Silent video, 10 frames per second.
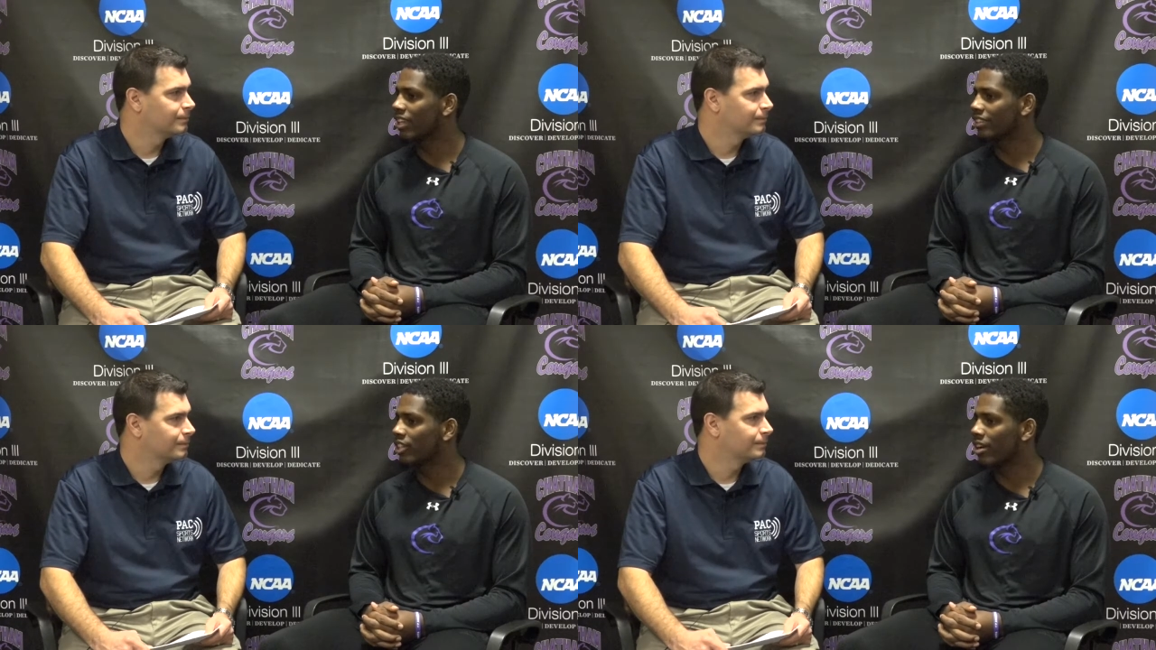
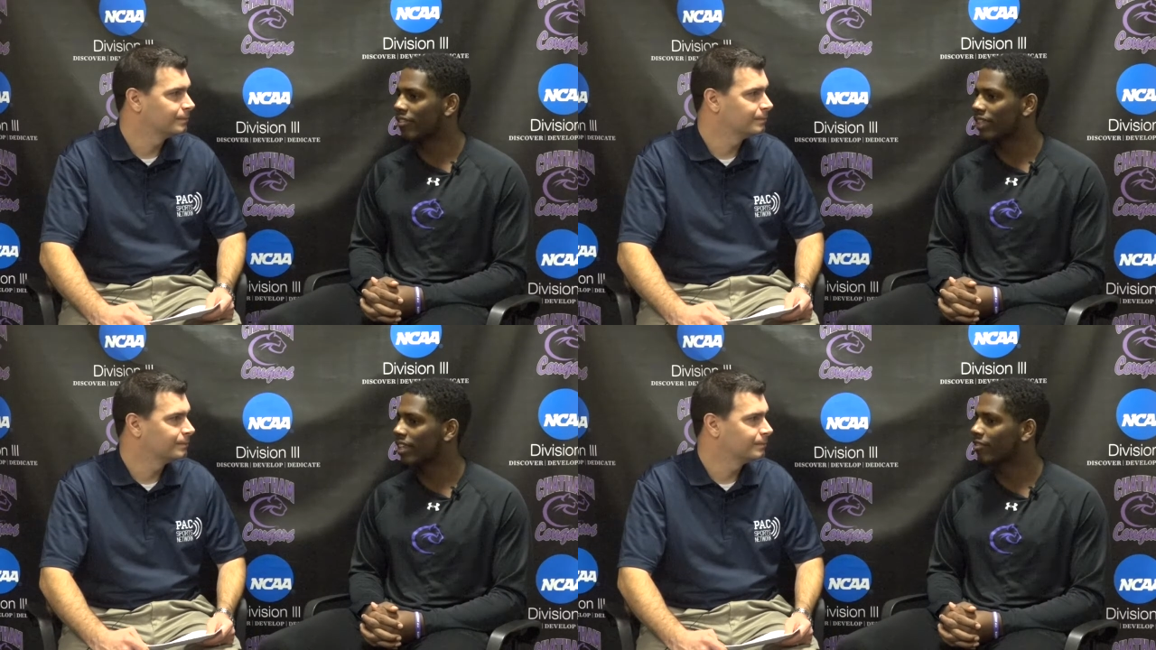Speaker 1: you know
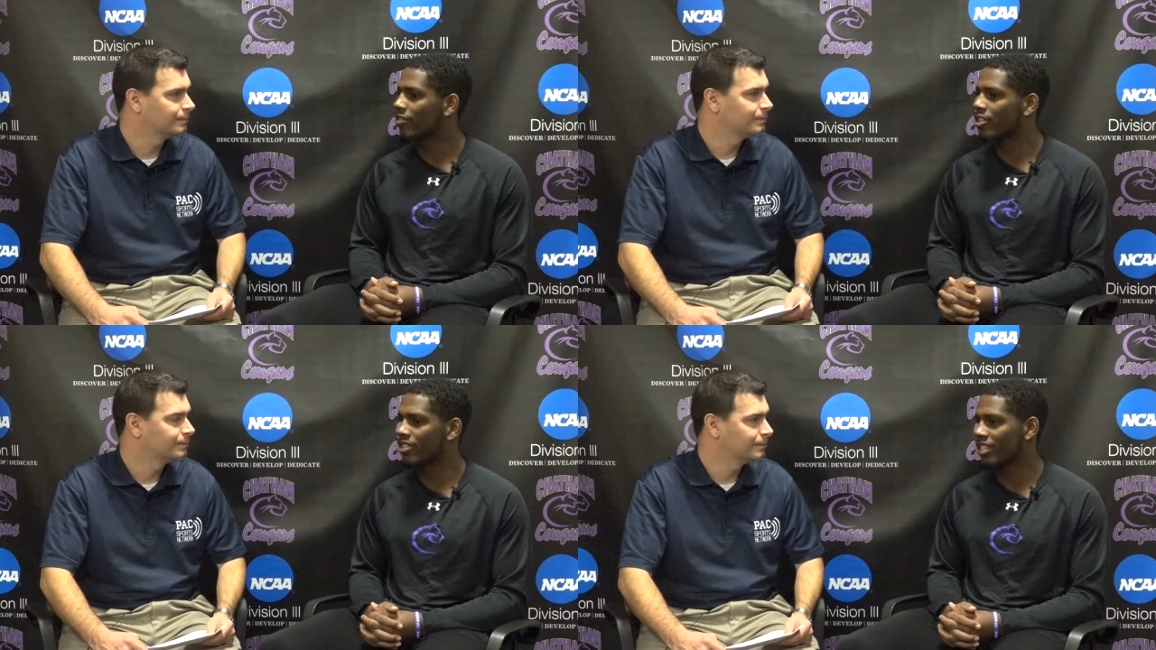athletic
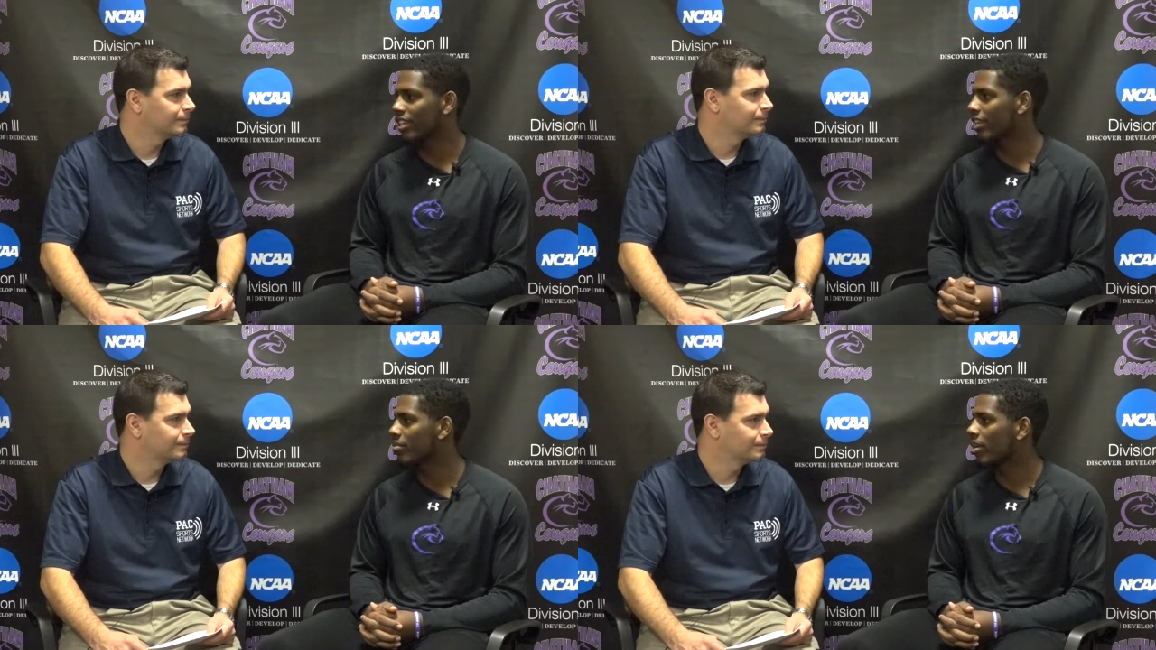first
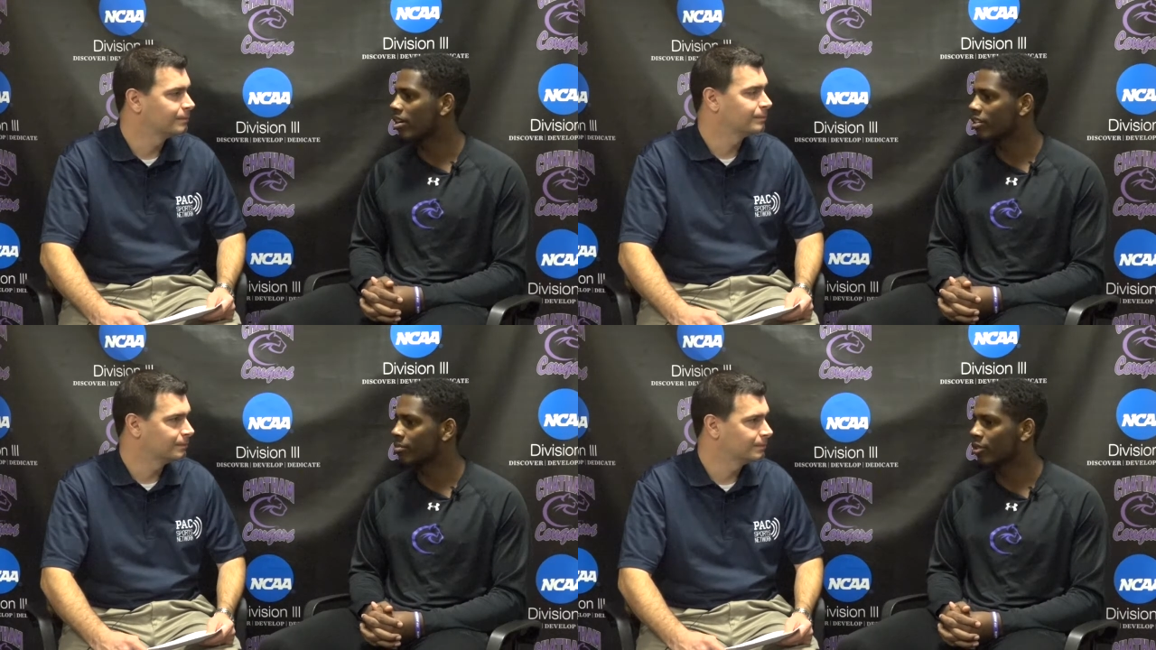team,
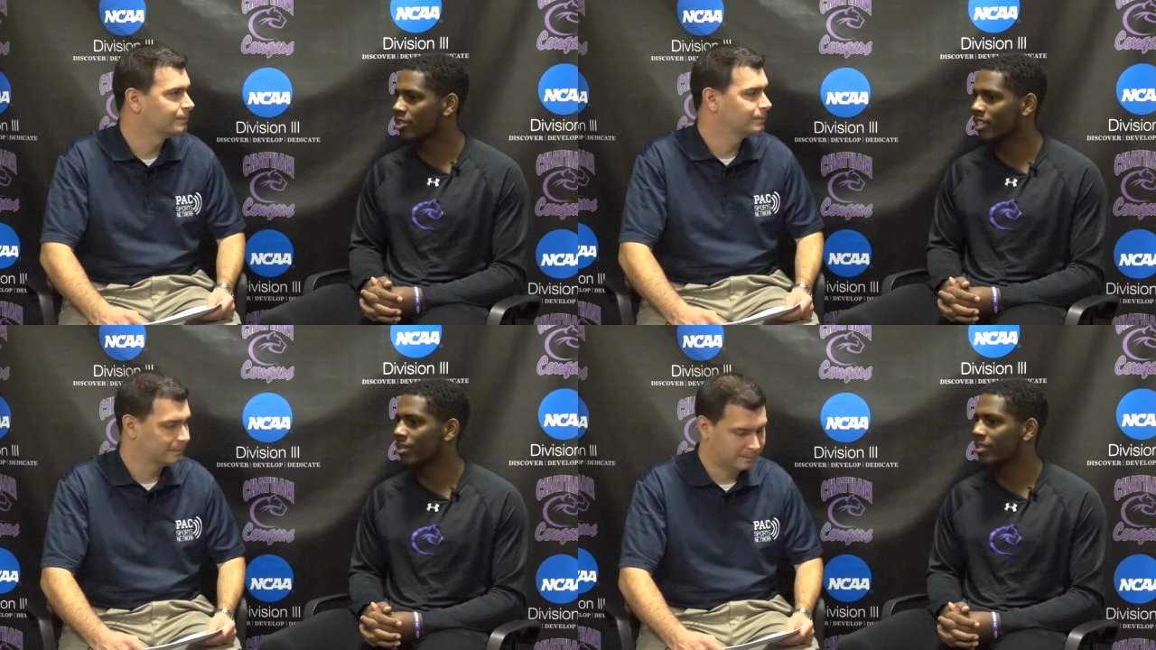honorable
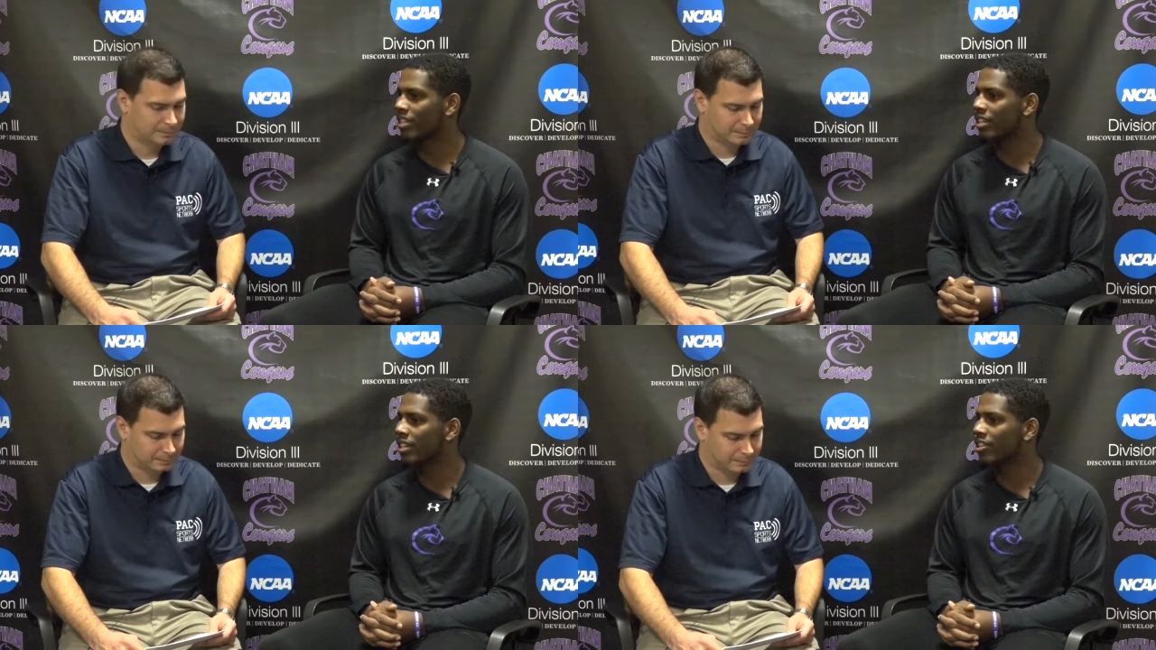teams,
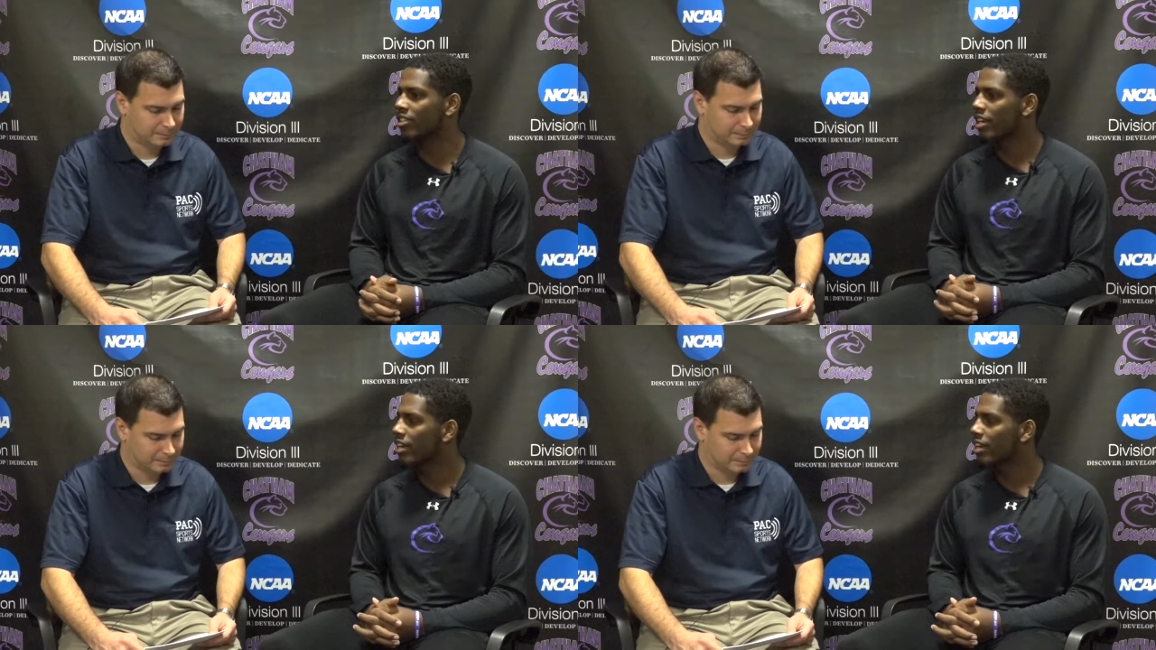and then there's